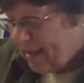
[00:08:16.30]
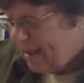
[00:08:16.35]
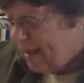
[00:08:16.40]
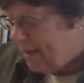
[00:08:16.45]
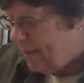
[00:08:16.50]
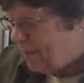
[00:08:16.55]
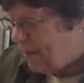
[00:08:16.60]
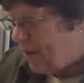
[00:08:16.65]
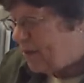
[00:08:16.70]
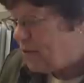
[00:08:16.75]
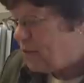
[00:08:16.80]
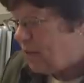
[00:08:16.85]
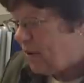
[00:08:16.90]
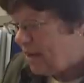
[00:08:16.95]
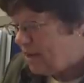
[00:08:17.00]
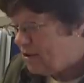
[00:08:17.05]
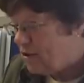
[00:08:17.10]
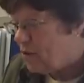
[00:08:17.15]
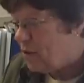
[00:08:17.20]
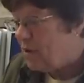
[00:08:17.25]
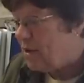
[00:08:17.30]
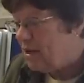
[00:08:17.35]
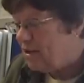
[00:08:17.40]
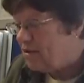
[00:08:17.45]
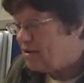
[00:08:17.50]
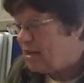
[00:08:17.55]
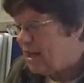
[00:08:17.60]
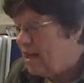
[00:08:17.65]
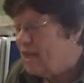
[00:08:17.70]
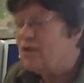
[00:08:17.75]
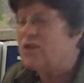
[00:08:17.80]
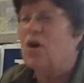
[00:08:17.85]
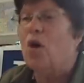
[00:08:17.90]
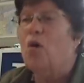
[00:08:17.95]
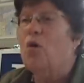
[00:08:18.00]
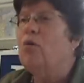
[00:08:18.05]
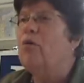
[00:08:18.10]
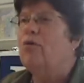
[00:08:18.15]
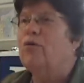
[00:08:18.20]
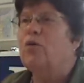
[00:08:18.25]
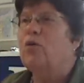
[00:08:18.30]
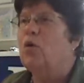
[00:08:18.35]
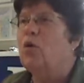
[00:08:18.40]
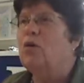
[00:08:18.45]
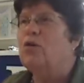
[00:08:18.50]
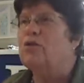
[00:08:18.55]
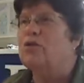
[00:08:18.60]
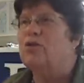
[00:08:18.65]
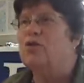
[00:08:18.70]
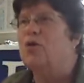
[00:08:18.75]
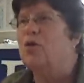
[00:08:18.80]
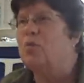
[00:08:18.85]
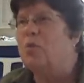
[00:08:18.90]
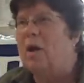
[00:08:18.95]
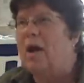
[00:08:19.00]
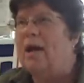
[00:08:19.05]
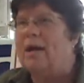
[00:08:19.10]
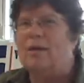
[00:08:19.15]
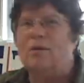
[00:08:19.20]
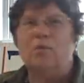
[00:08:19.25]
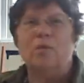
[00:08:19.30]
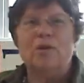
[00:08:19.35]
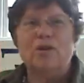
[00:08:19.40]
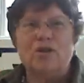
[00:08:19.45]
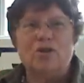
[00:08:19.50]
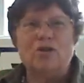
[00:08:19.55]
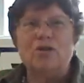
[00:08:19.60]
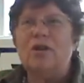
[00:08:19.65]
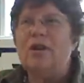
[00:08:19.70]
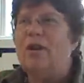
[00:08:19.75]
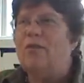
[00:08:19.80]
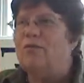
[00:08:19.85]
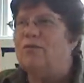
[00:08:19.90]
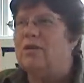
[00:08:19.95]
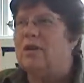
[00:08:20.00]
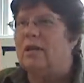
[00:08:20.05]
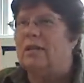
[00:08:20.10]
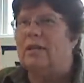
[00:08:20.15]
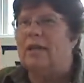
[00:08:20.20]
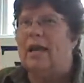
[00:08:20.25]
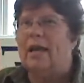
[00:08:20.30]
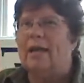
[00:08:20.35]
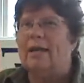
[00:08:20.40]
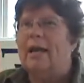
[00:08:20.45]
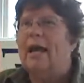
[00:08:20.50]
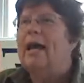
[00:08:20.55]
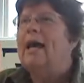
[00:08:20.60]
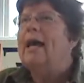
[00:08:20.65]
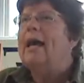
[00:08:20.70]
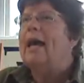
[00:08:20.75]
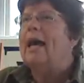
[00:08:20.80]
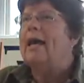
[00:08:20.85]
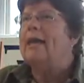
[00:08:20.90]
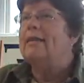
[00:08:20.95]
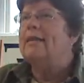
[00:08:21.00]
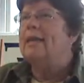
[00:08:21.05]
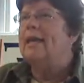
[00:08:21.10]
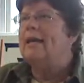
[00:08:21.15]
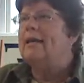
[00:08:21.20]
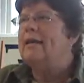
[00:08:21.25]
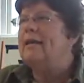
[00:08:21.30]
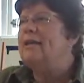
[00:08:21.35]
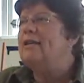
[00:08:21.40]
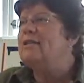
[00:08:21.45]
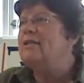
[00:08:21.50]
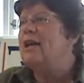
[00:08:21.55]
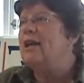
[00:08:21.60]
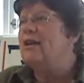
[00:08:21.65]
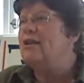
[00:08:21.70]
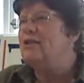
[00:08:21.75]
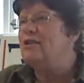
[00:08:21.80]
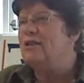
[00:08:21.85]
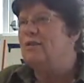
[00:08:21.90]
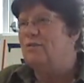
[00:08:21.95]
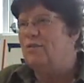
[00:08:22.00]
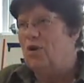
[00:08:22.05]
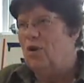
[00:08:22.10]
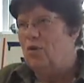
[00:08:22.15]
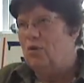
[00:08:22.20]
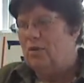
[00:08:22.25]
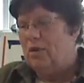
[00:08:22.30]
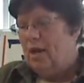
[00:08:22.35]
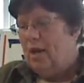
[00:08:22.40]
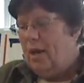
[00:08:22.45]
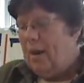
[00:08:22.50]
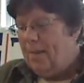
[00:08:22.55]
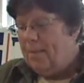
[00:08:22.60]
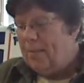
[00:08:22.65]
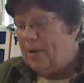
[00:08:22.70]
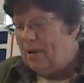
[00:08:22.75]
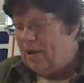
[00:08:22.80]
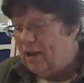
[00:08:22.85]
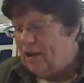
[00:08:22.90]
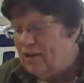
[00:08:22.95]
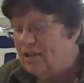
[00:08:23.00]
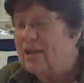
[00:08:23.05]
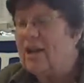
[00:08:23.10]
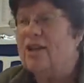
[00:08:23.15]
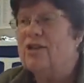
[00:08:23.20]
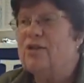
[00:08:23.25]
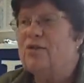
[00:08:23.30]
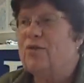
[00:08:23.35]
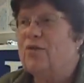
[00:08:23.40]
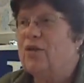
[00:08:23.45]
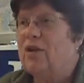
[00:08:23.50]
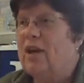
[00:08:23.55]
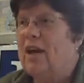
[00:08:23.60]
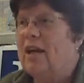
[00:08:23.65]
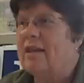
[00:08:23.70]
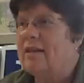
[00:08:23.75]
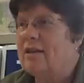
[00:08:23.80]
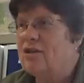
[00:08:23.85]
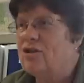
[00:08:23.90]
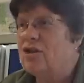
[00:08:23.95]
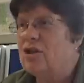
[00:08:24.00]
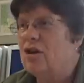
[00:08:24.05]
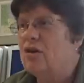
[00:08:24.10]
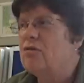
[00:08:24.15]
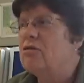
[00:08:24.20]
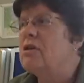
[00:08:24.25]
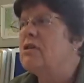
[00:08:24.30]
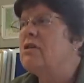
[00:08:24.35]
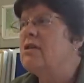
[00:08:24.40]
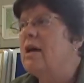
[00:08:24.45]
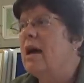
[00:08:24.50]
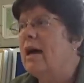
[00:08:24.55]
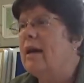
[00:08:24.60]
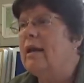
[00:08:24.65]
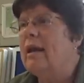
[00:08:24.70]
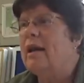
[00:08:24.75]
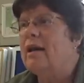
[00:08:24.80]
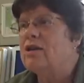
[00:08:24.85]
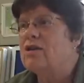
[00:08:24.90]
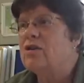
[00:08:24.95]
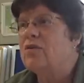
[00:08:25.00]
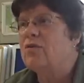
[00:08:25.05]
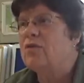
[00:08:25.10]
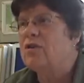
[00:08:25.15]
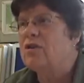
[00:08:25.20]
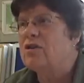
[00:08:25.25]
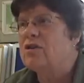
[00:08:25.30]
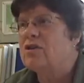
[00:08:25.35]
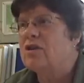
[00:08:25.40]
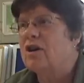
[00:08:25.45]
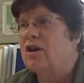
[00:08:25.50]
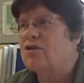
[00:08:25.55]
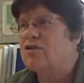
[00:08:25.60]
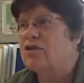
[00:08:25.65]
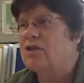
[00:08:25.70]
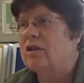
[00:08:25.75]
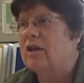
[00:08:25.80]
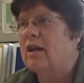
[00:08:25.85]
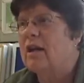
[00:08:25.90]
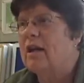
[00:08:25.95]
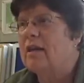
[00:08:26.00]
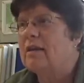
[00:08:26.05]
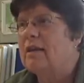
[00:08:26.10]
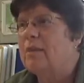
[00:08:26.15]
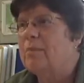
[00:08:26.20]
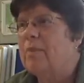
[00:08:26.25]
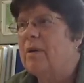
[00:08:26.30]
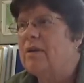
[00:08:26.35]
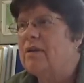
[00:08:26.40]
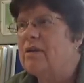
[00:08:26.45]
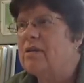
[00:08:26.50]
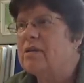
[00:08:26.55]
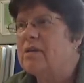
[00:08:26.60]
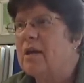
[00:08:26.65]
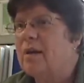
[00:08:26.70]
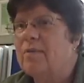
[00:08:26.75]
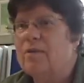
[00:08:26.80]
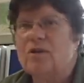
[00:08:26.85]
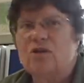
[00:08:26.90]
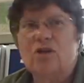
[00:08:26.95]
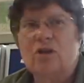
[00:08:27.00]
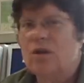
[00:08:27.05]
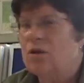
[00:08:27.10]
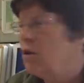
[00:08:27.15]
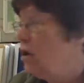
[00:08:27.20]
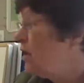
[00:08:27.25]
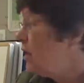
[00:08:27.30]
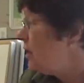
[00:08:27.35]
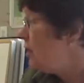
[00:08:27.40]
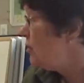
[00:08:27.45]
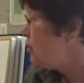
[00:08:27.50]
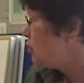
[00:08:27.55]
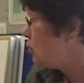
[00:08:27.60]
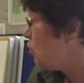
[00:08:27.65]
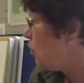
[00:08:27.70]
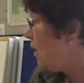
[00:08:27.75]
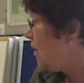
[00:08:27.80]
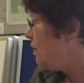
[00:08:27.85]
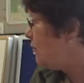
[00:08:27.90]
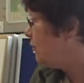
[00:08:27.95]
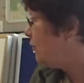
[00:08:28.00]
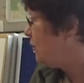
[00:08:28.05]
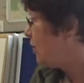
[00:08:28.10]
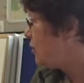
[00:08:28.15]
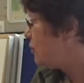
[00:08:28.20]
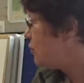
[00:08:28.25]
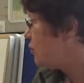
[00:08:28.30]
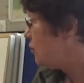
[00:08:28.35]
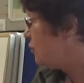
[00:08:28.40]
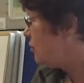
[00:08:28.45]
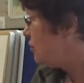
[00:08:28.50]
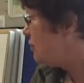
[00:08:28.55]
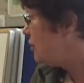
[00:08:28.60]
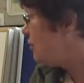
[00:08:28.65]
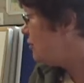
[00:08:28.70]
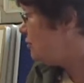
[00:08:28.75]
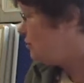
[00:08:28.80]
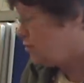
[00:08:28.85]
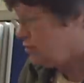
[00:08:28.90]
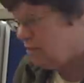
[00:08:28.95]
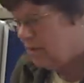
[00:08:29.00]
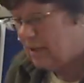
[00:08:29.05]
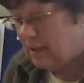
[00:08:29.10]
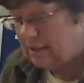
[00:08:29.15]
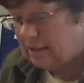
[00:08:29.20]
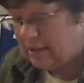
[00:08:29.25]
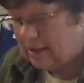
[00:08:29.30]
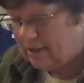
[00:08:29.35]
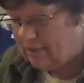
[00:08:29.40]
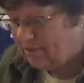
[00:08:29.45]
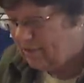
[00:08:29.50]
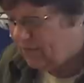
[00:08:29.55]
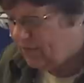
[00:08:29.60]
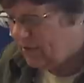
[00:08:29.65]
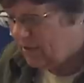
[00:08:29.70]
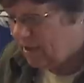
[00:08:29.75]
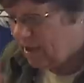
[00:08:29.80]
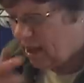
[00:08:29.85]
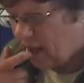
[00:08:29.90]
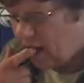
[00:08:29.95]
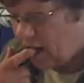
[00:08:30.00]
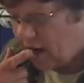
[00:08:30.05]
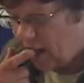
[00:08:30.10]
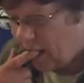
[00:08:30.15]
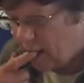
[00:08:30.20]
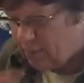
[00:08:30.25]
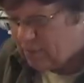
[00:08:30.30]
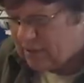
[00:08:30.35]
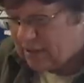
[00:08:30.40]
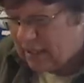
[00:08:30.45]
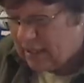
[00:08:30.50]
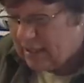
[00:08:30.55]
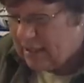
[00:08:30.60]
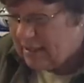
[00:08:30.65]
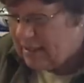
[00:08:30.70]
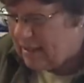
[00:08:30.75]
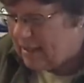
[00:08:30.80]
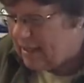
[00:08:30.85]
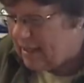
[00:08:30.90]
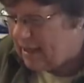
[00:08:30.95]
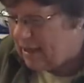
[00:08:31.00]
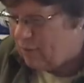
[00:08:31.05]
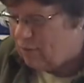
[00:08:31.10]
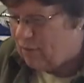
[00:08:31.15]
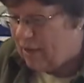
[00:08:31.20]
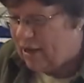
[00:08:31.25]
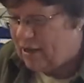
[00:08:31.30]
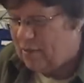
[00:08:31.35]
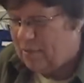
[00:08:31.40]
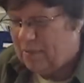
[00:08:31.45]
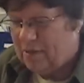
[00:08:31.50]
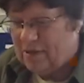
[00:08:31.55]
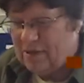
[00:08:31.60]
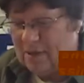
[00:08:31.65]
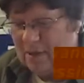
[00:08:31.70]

by the way, so he says, oh, of course, you're right. We should have done that. And then he takes the vote, but he does forget the chair does not ask for discussion. And I think by this time the chair is quite flustered. Didn't you get that feeling where he was thinking, I'd rather be